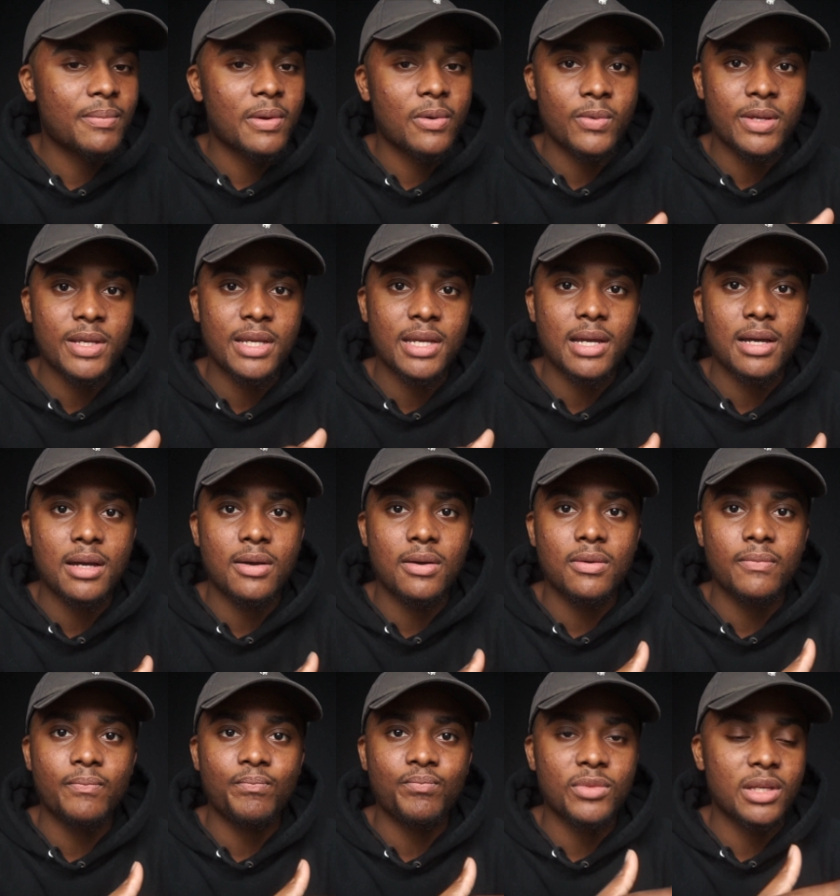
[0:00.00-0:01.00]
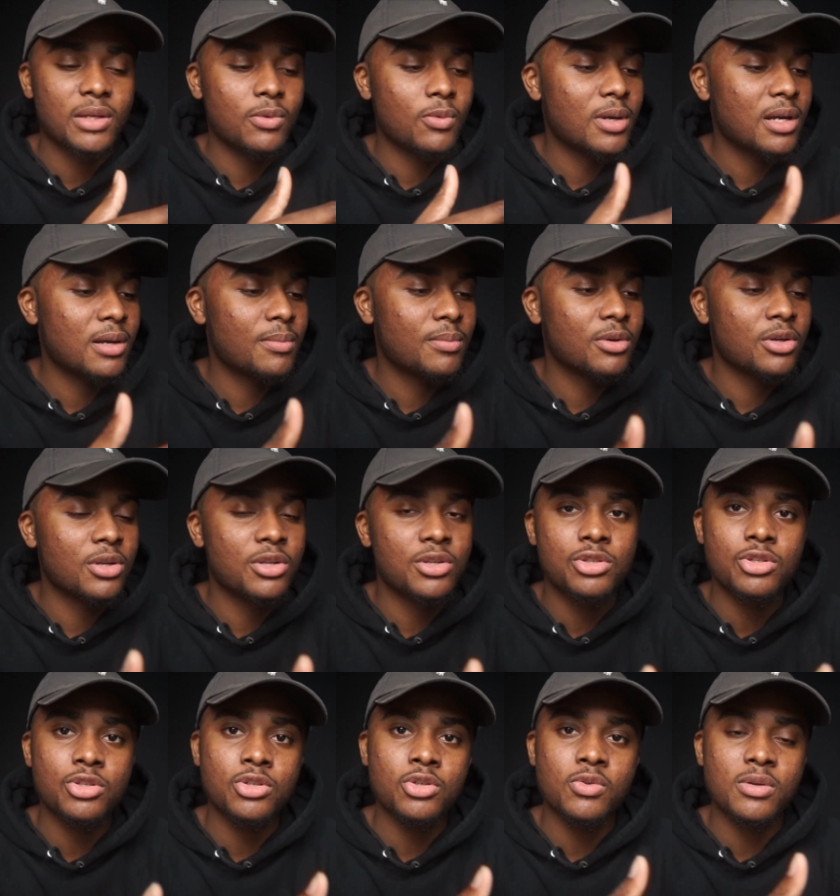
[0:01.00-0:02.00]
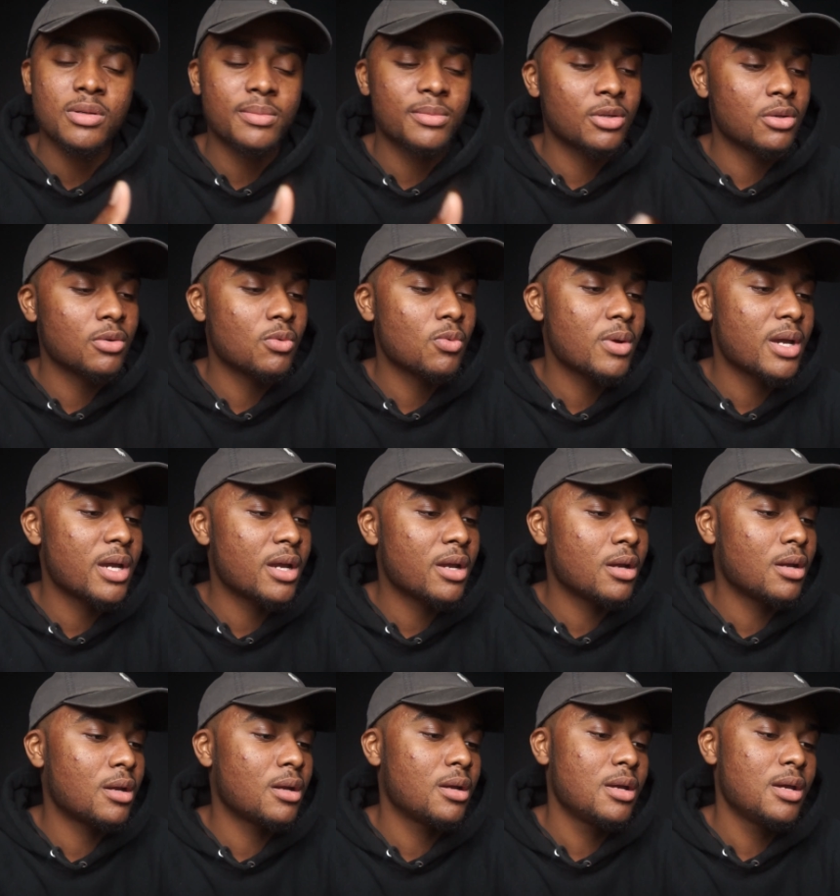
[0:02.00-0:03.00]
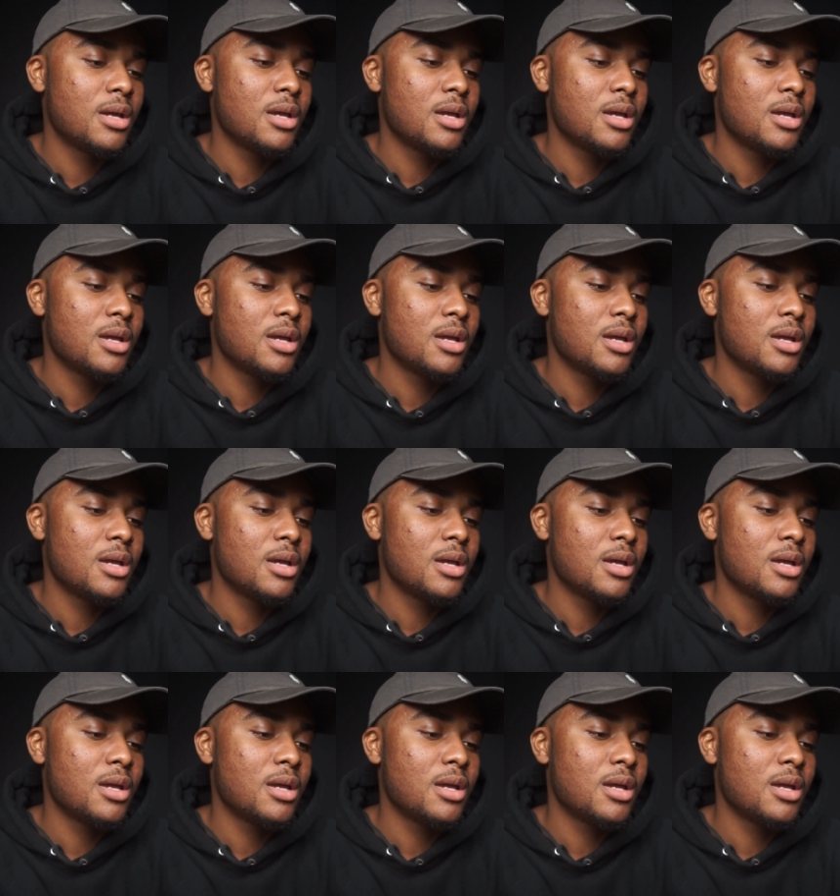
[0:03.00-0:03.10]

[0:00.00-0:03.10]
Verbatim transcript: my week out, like what I'm gonna do, what I'm gonna wear.